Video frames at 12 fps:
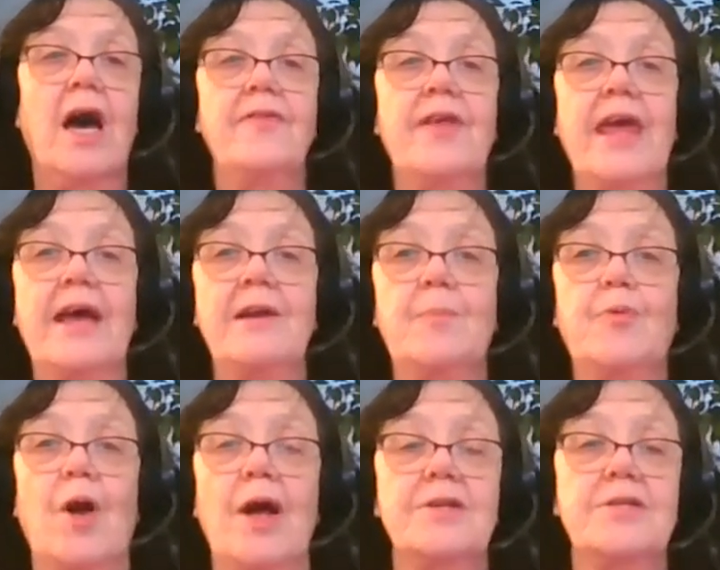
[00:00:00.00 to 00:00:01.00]
the
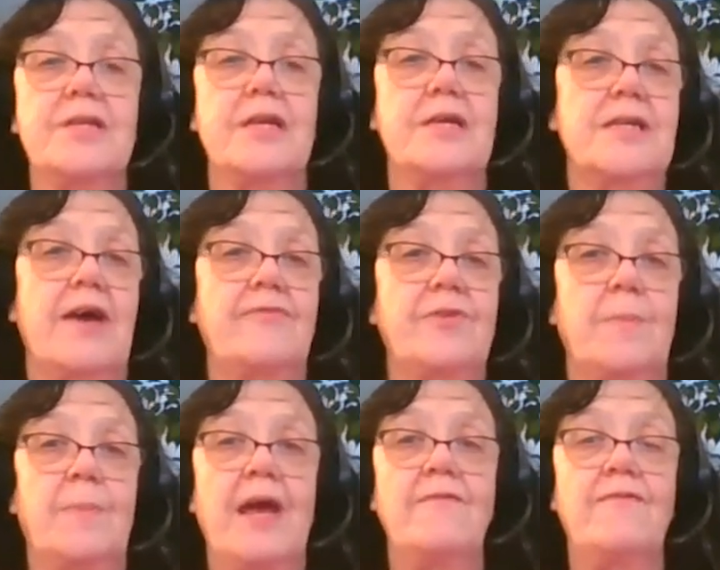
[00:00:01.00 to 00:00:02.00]
enterprise doesn't have to
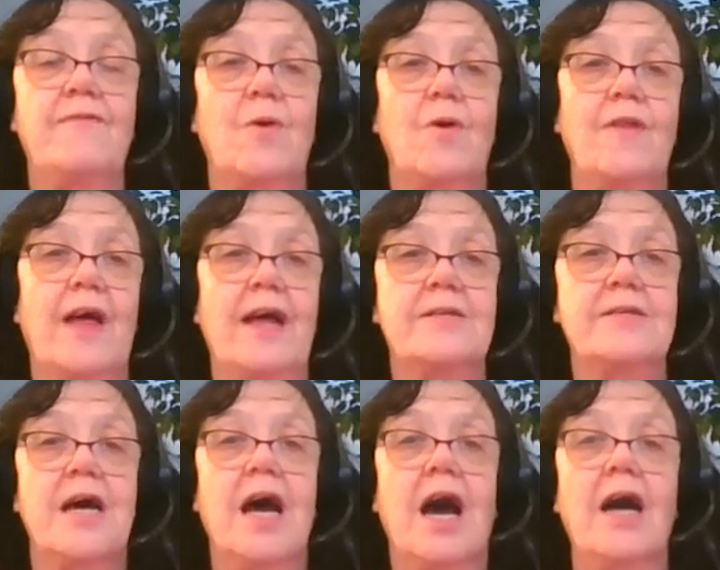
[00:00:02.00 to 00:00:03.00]
pay for all that
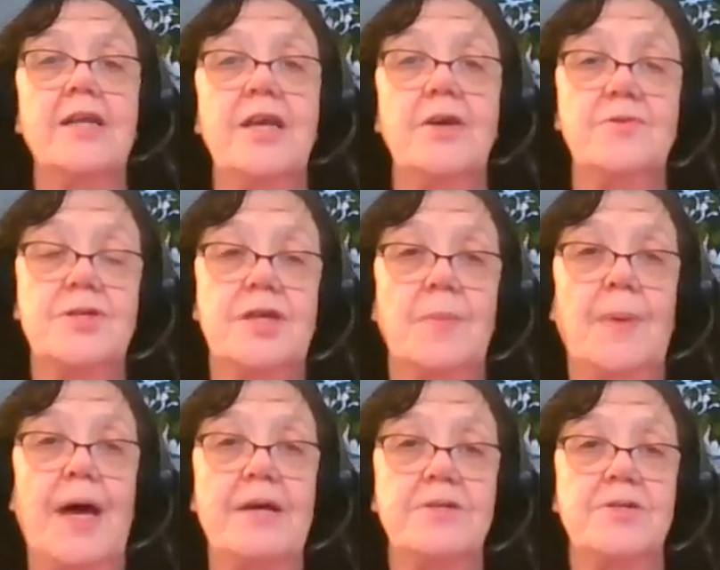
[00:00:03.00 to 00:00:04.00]
unused
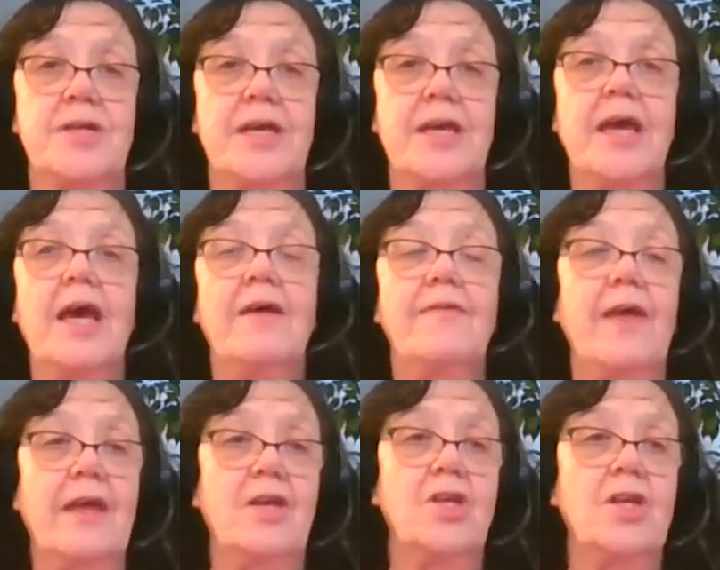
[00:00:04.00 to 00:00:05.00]
capacity.
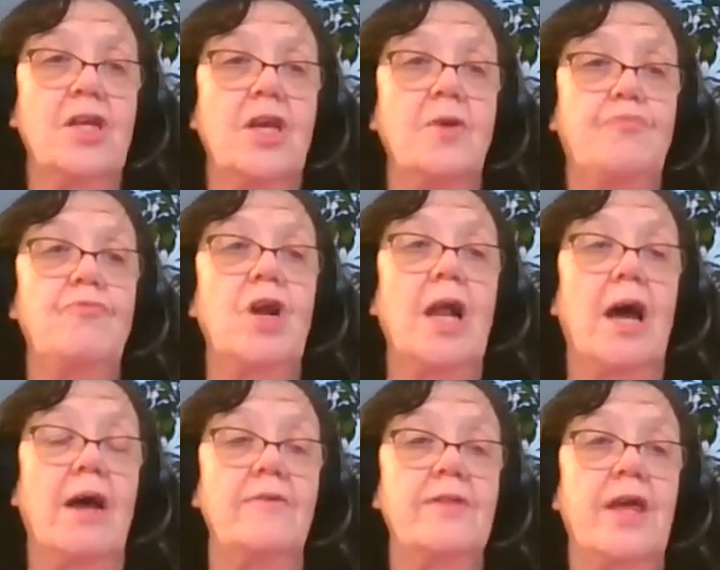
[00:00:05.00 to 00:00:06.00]
They can
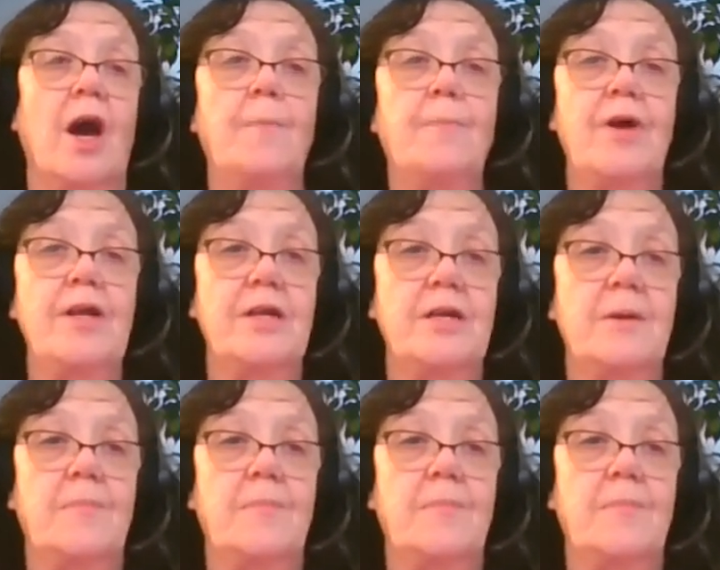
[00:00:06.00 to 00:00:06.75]
rely on the operator to